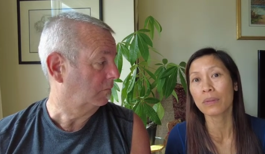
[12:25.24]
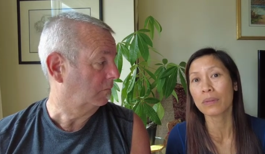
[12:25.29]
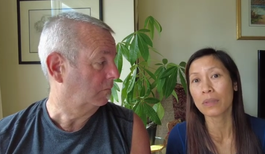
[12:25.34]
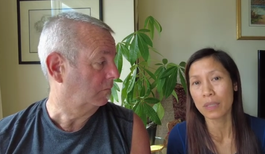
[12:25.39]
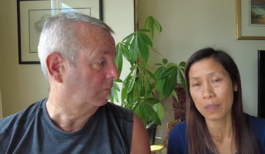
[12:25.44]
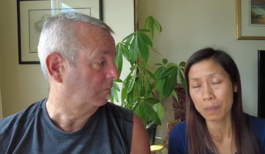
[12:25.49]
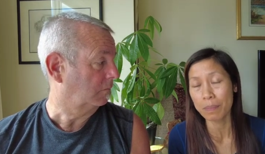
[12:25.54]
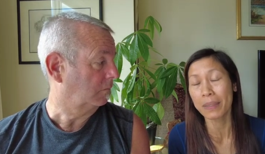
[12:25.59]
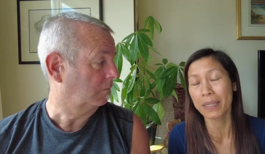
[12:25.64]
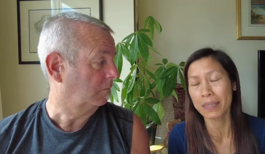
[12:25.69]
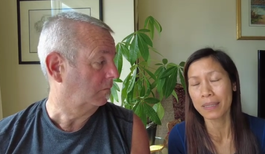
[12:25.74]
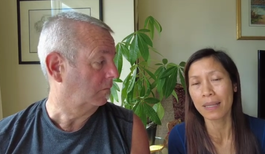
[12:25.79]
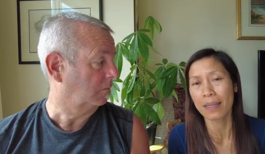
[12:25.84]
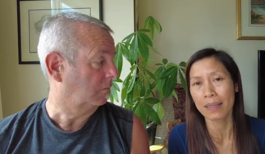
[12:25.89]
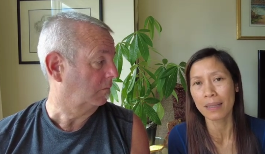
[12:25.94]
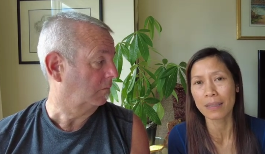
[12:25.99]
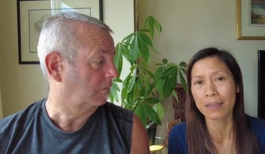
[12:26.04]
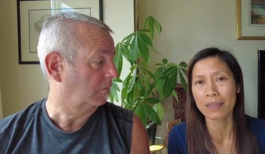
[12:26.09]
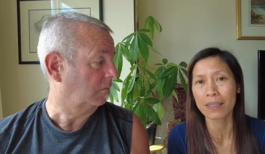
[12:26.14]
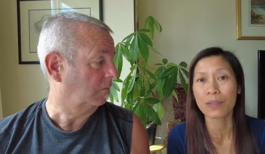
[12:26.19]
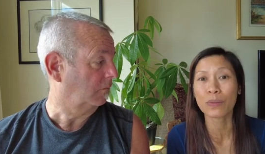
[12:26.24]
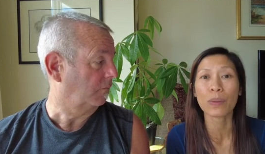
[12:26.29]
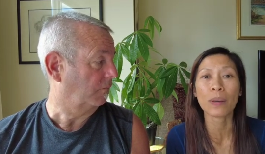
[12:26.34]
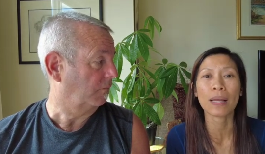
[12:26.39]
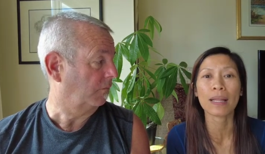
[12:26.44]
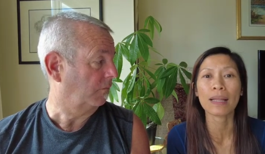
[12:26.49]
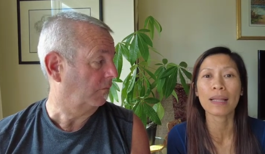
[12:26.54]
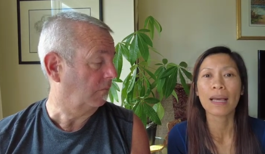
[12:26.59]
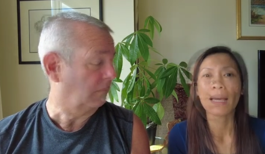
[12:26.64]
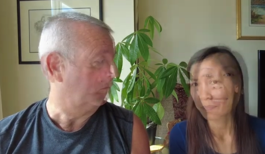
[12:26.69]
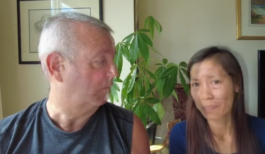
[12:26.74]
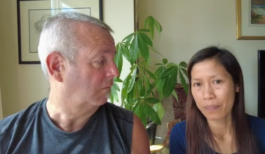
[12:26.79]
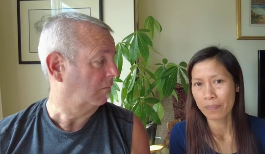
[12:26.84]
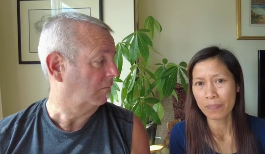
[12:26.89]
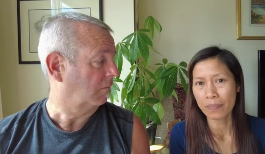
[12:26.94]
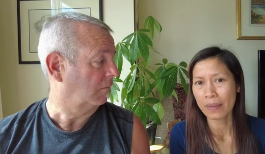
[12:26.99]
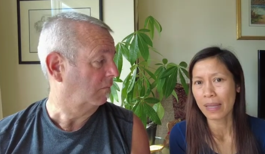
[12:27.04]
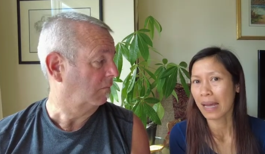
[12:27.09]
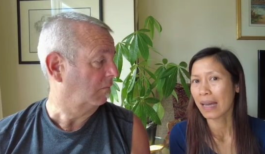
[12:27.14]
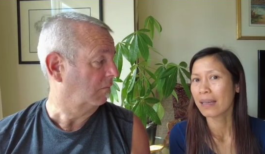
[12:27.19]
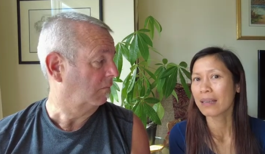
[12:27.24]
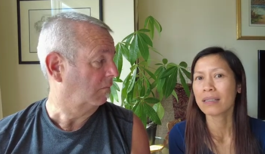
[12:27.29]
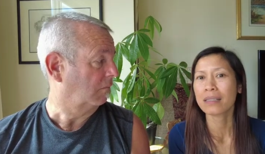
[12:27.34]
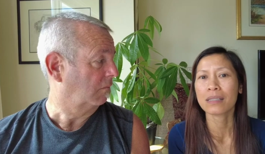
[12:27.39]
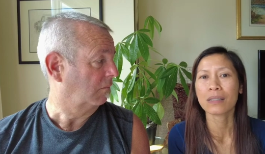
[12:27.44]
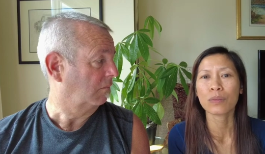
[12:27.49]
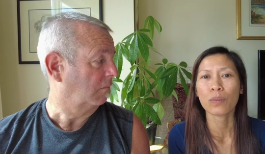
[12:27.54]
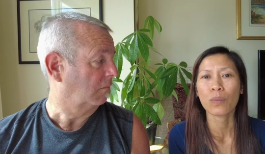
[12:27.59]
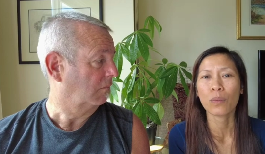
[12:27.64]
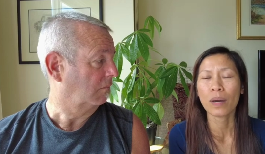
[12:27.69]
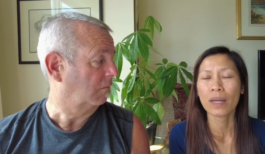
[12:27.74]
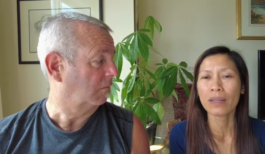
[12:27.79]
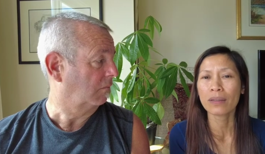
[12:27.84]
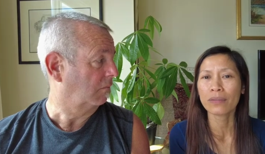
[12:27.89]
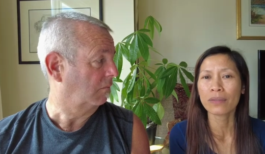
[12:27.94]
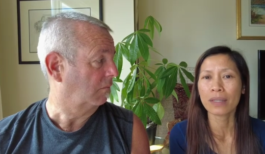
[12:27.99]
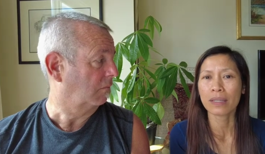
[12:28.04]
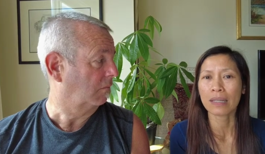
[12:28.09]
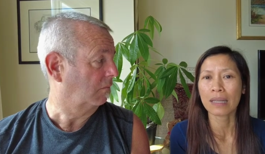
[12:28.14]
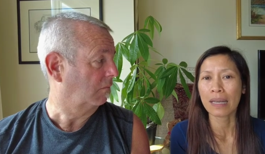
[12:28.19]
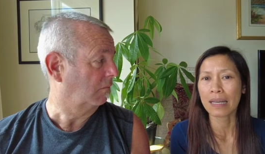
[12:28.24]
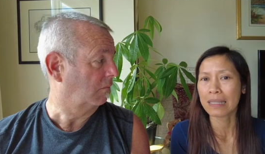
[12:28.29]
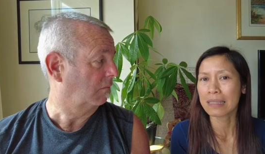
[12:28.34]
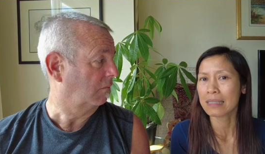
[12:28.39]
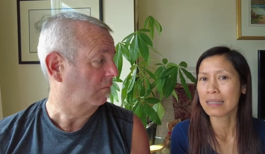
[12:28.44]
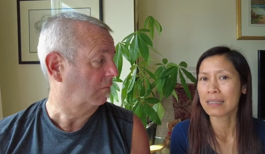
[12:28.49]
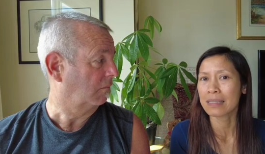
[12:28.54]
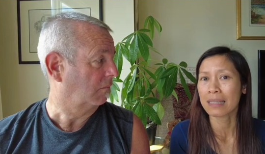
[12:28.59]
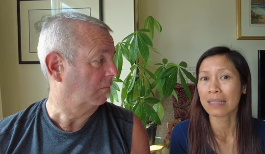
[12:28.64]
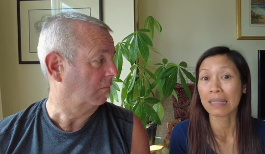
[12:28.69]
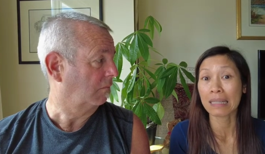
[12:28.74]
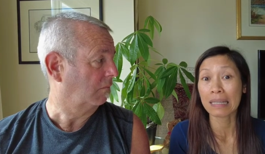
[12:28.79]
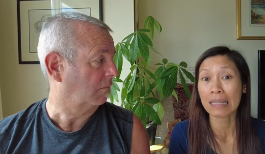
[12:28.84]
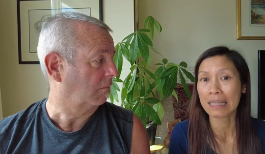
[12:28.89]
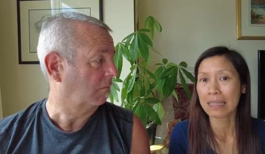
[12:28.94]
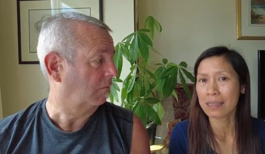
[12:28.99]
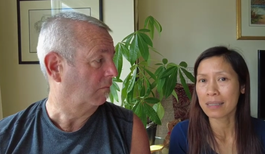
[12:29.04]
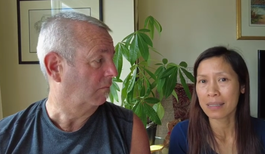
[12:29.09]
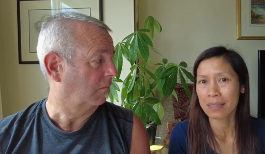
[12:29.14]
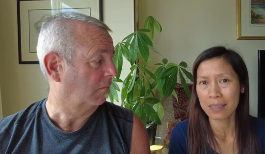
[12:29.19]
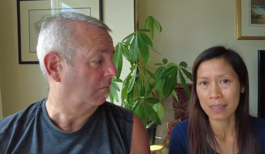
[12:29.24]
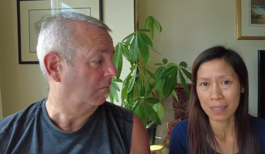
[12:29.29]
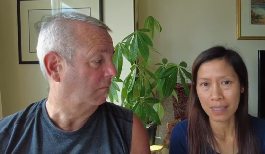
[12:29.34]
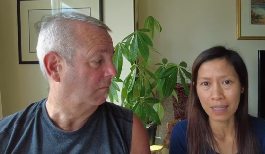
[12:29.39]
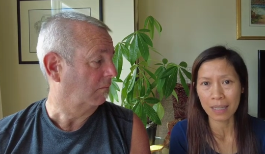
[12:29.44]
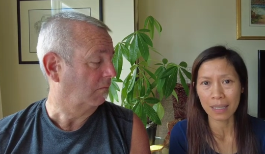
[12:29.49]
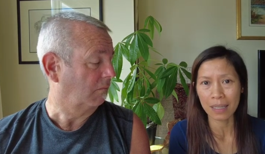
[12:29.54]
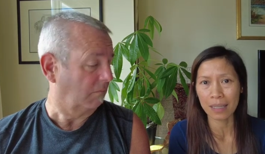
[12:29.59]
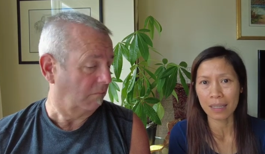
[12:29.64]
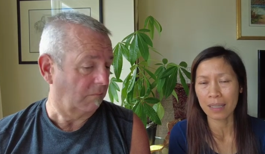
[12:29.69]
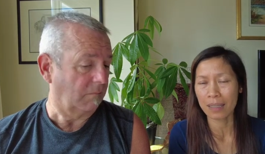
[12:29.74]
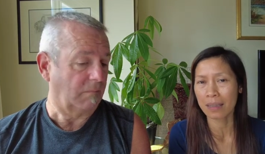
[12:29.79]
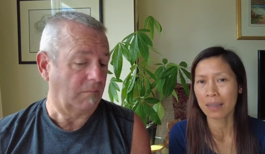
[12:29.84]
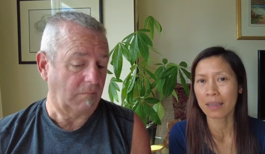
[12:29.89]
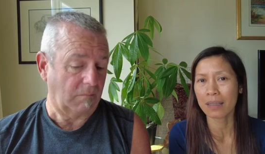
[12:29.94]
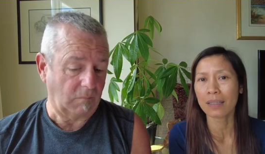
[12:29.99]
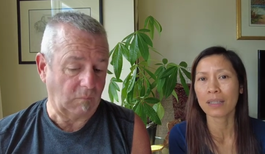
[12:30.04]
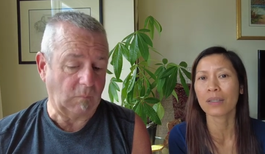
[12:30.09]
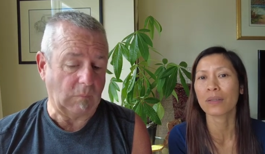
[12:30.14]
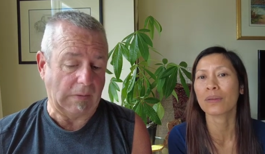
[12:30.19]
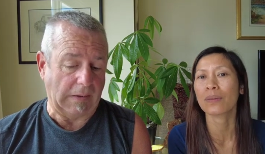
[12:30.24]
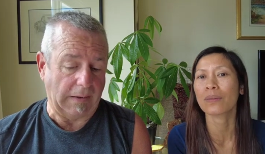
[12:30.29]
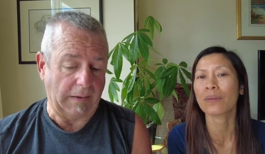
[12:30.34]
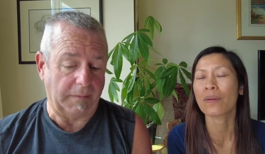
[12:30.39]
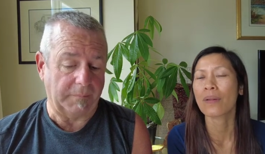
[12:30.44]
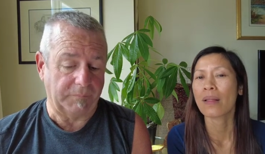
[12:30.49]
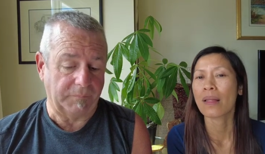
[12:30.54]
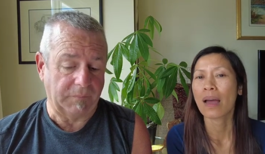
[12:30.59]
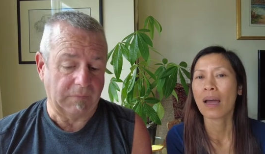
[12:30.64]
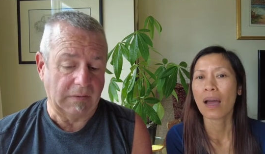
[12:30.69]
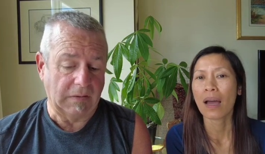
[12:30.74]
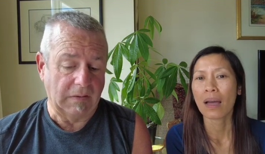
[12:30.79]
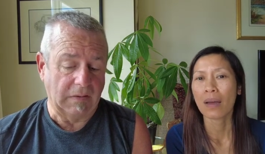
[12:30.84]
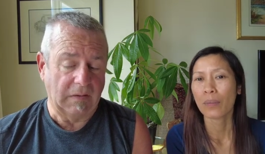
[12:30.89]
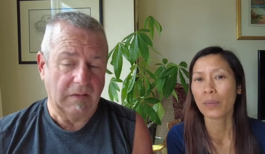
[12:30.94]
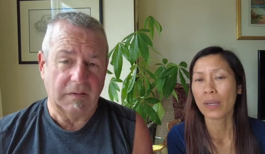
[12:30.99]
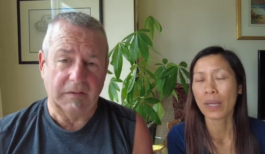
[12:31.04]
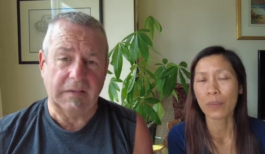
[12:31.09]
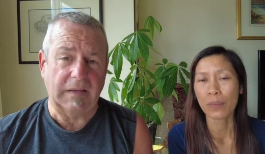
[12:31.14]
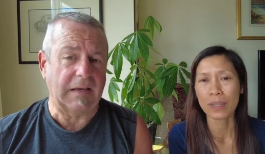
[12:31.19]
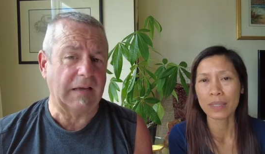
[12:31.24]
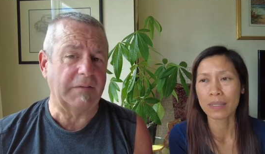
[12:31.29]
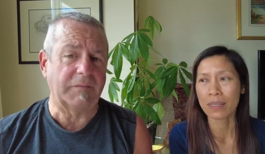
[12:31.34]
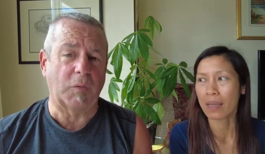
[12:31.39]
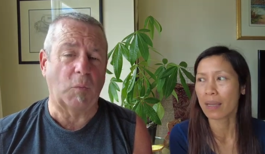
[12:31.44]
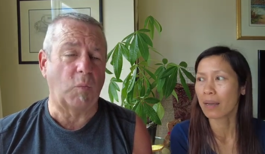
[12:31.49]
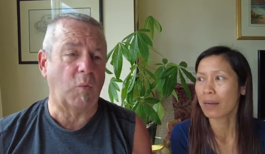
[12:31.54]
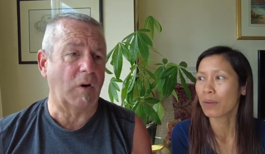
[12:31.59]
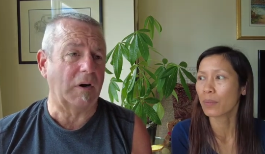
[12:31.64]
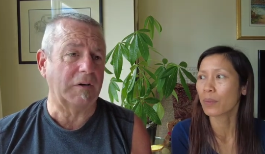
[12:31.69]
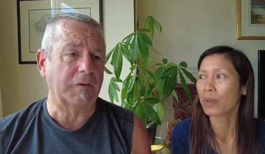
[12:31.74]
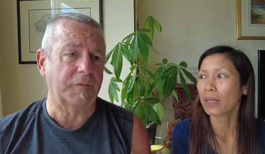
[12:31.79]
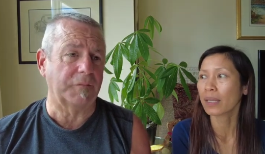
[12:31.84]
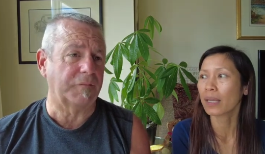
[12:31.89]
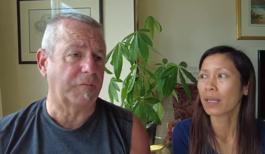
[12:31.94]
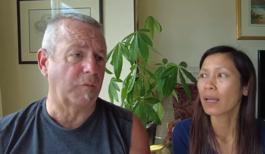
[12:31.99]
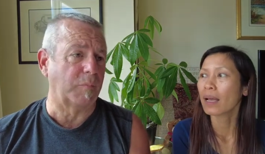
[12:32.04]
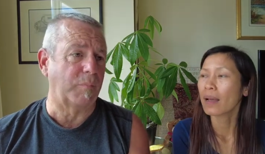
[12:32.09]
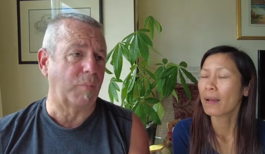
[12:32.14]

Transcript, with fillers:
Speaker 1: speak English as well. Nice, one of the nicest and cleanest city that you know. Yeah. they have there. a
Speaker 2: wonderful